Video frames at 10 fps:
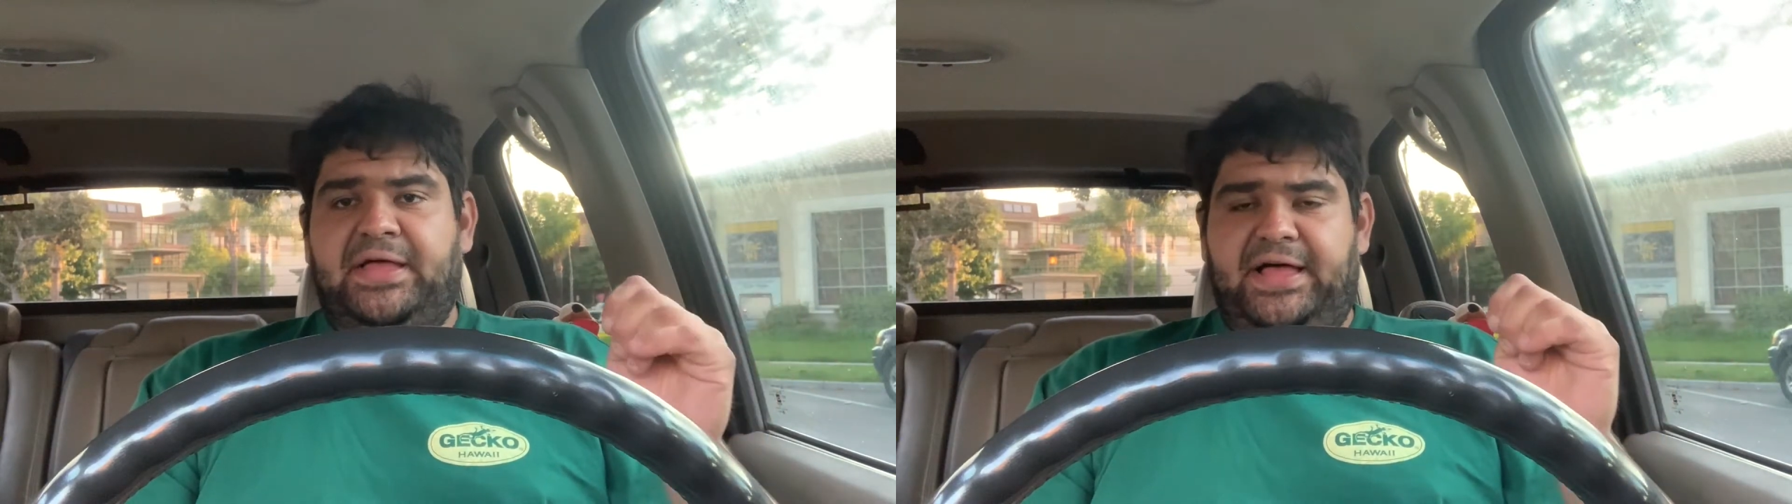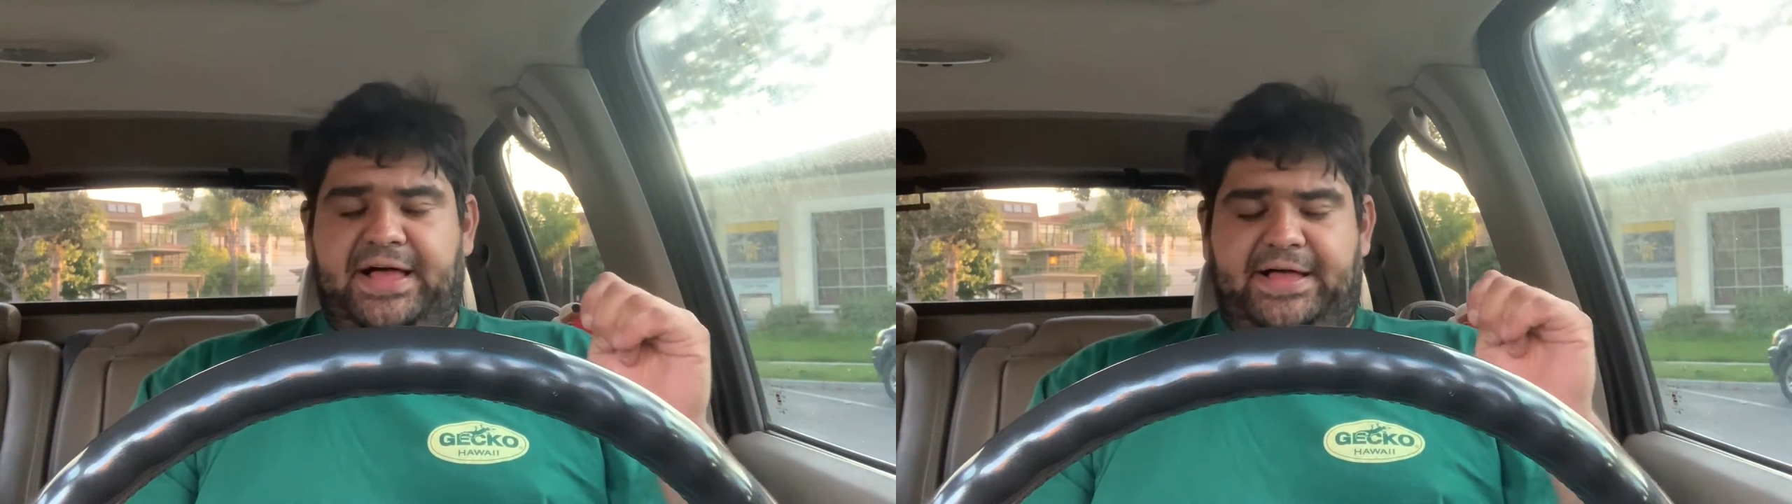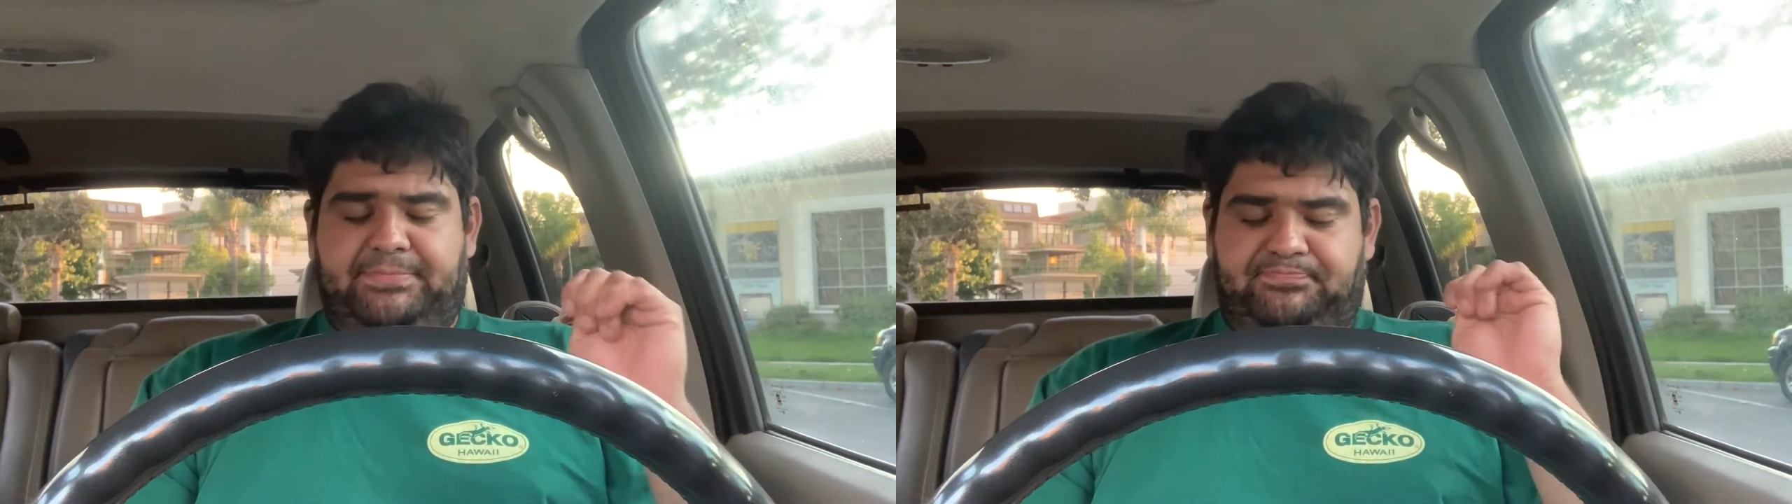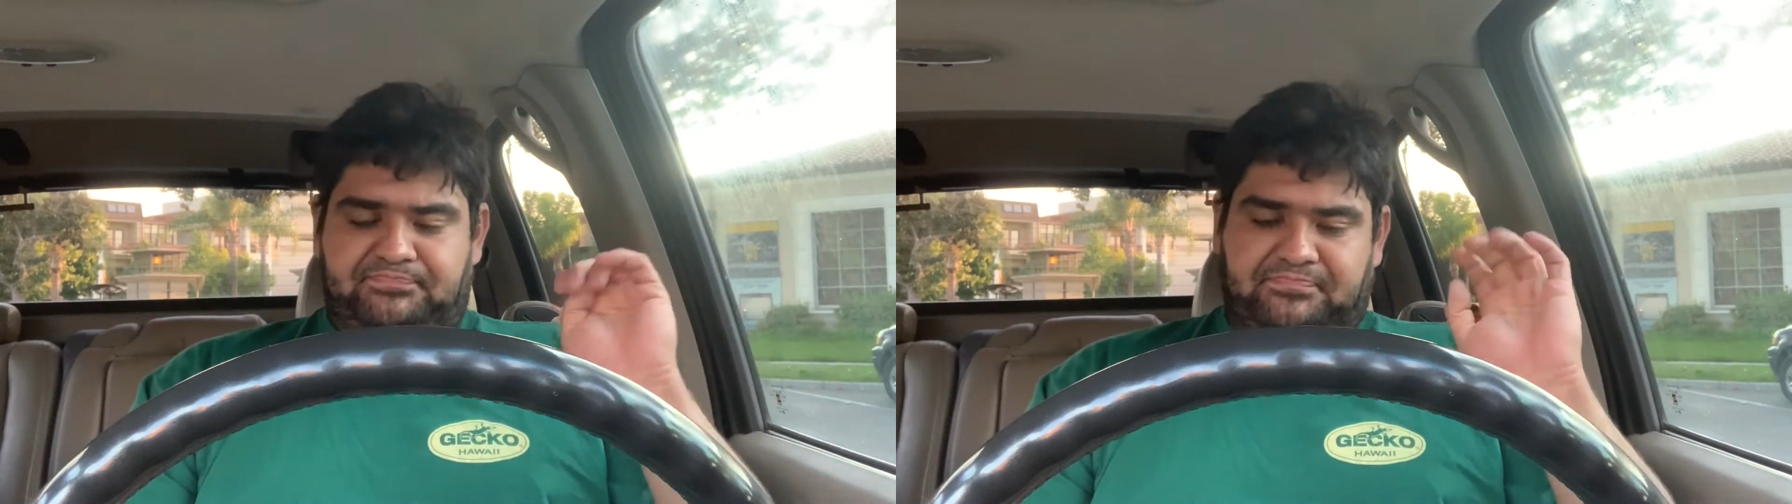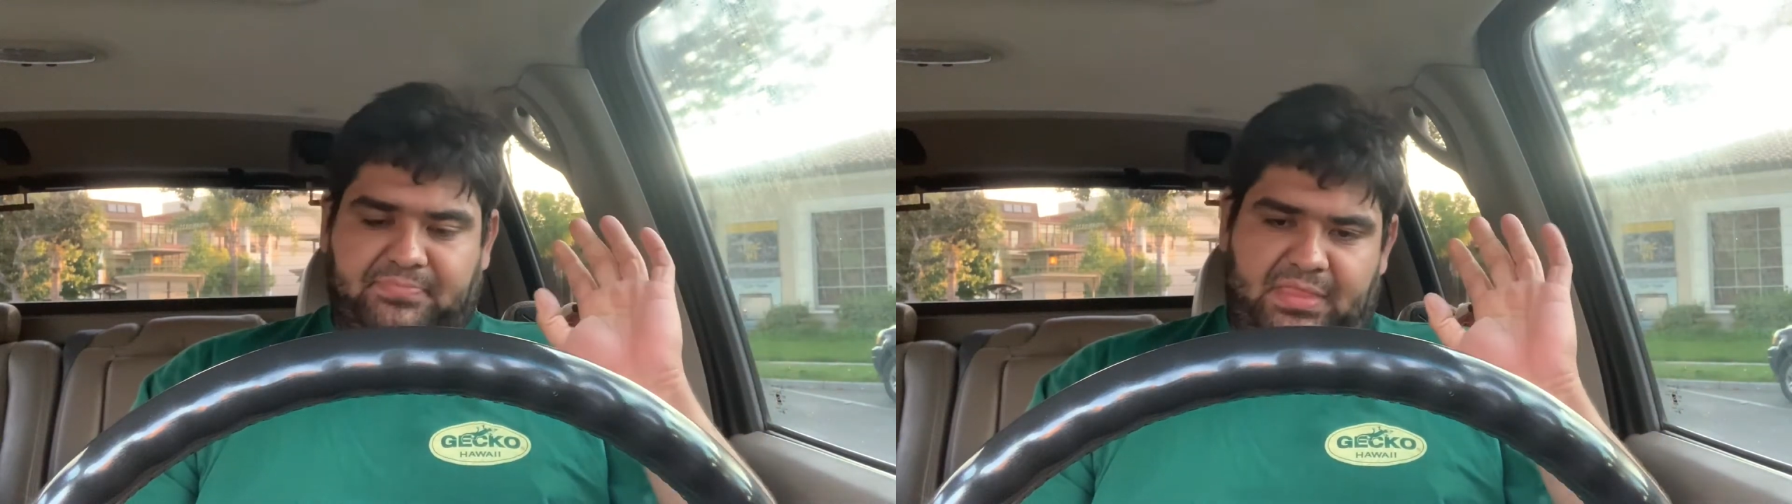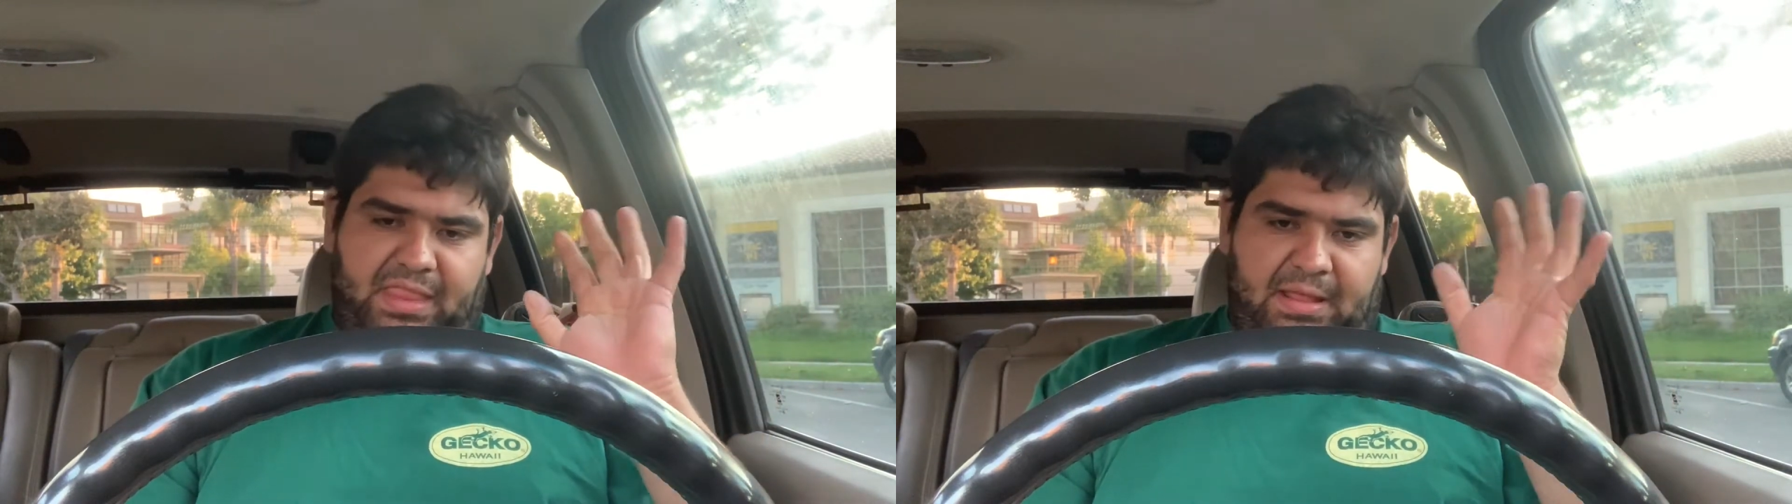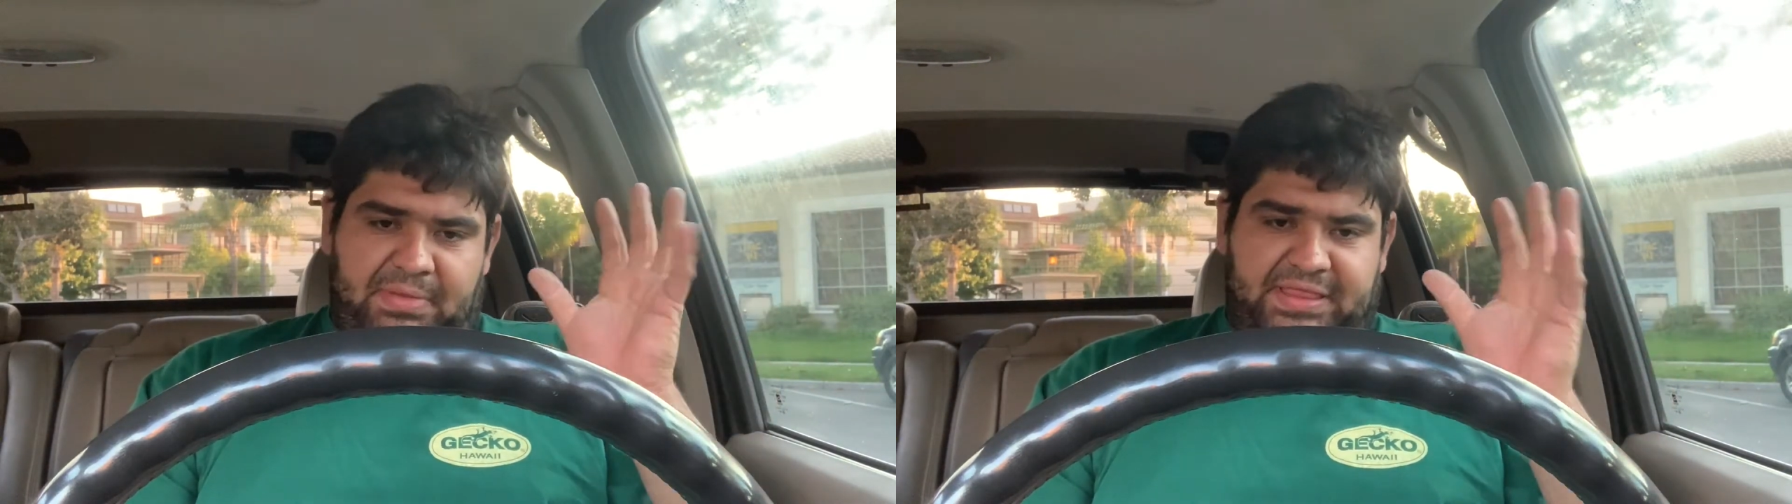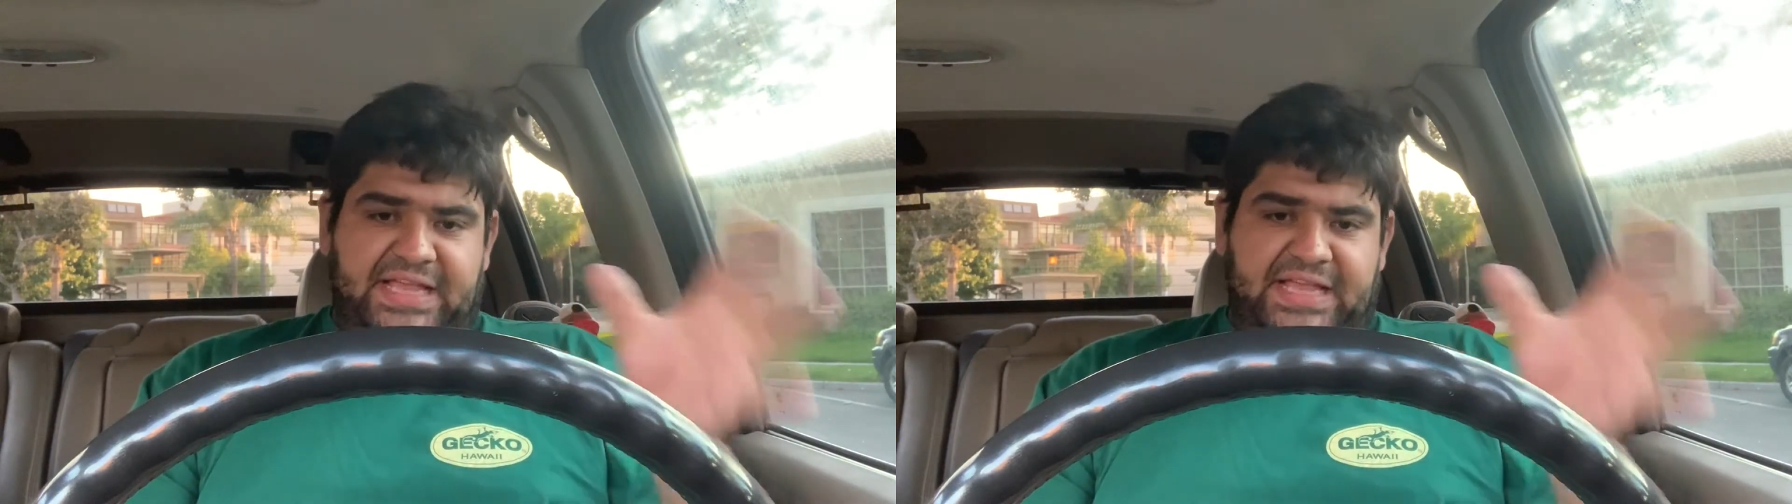But